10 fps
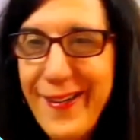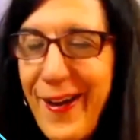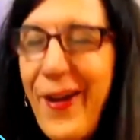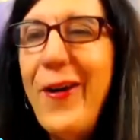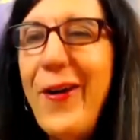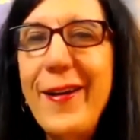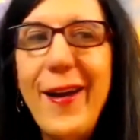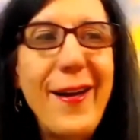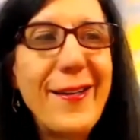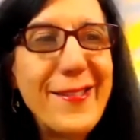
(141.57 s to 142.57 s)
oh, and
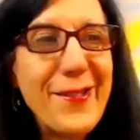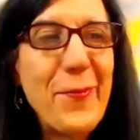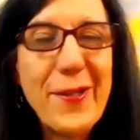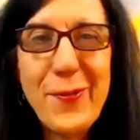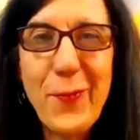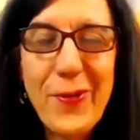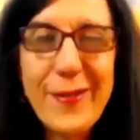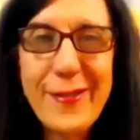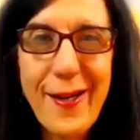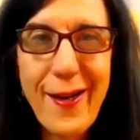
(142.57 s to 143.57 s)
I had so much more to
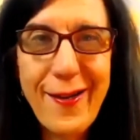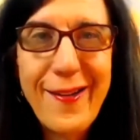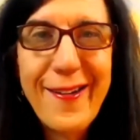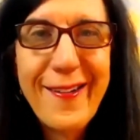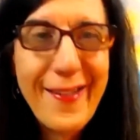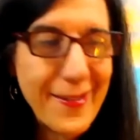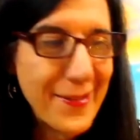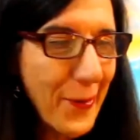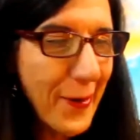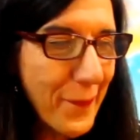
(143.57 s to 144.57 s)
say. And
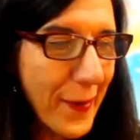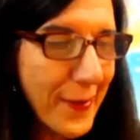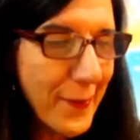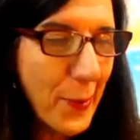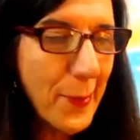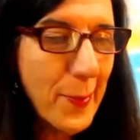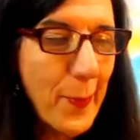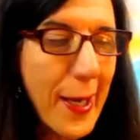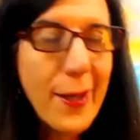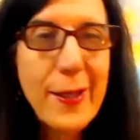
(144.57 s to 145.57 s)
so I invited Barbara
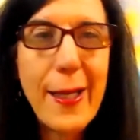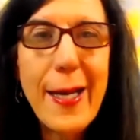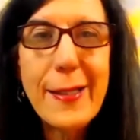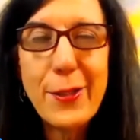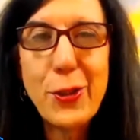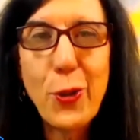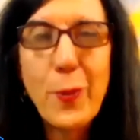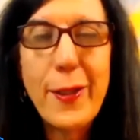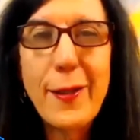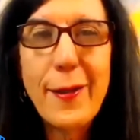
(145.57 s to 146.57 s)
back. The last show we
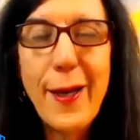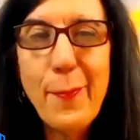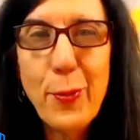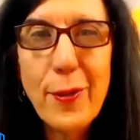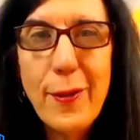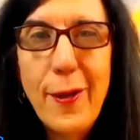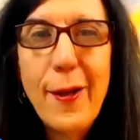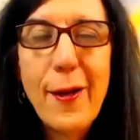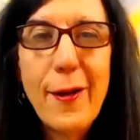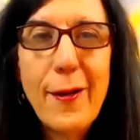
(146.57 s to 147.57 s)
did in April
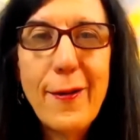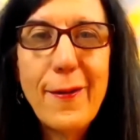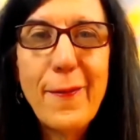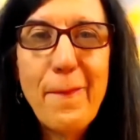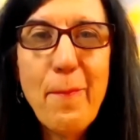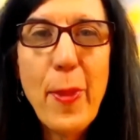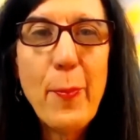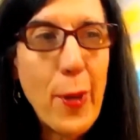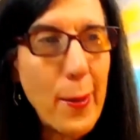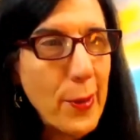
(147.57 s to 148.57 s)
uh,
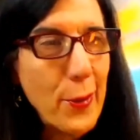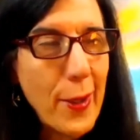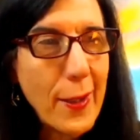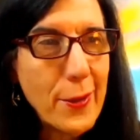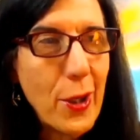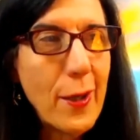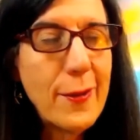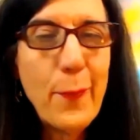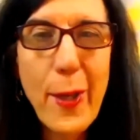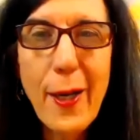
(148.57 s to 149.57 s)
Barbara, you and I talked
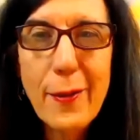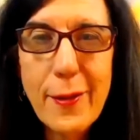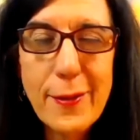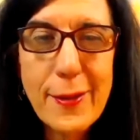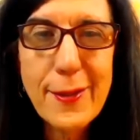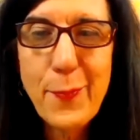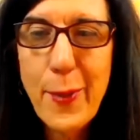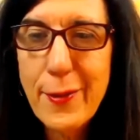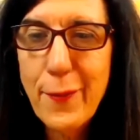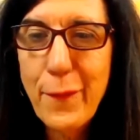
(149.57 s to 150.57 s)
about the six
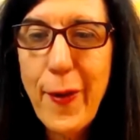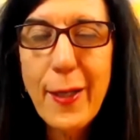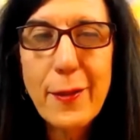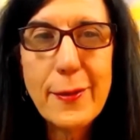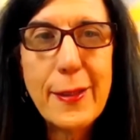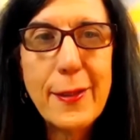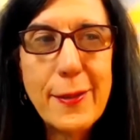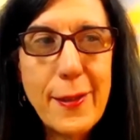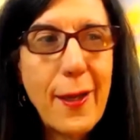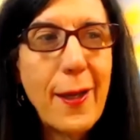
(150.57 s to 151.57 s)
mental
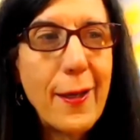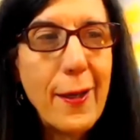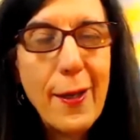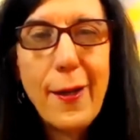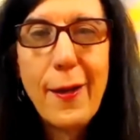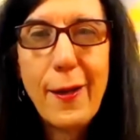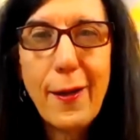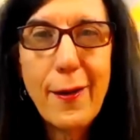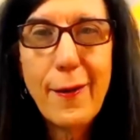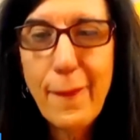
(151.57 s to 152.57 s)
faculties and
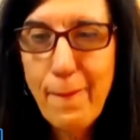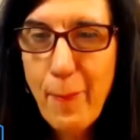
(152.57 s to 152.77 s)
uh,